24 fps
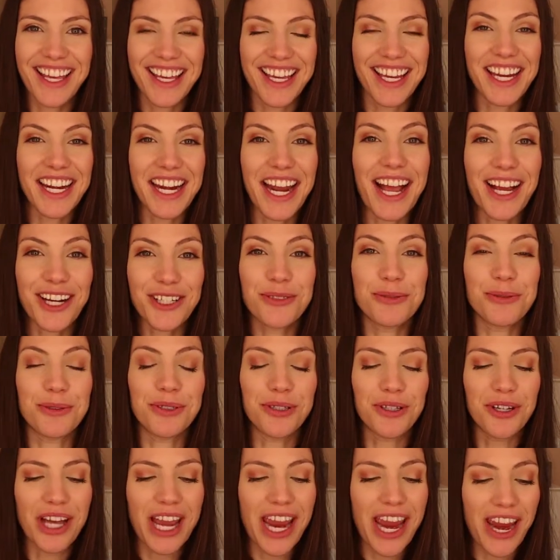like an
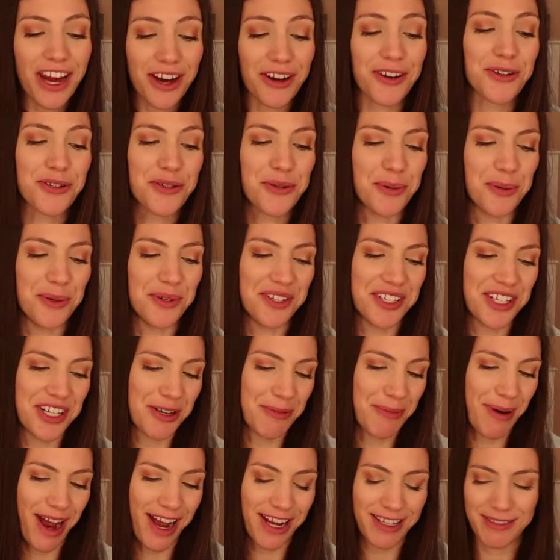actual hair tool in
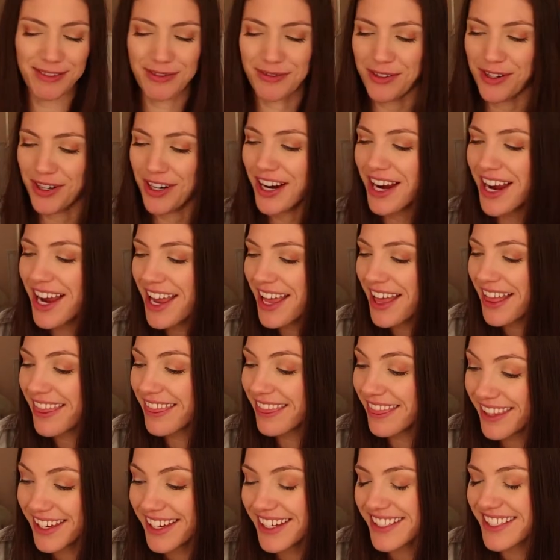our box before.
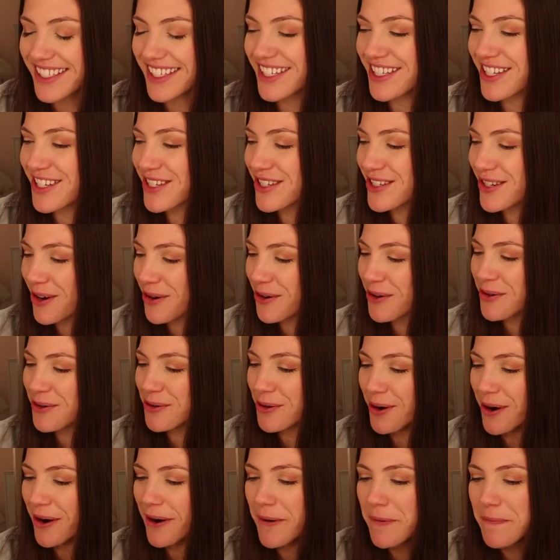This is so
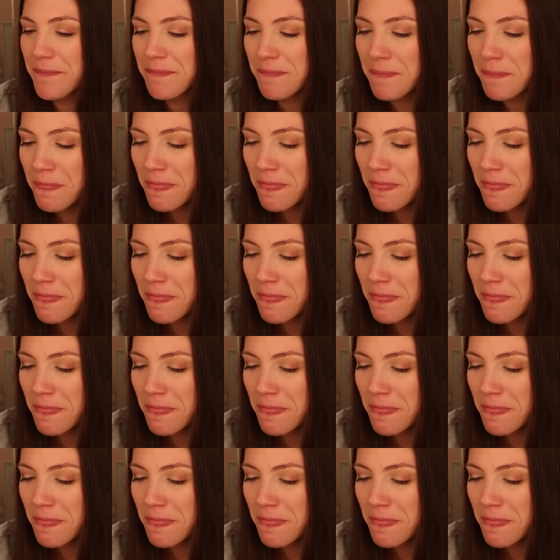cool.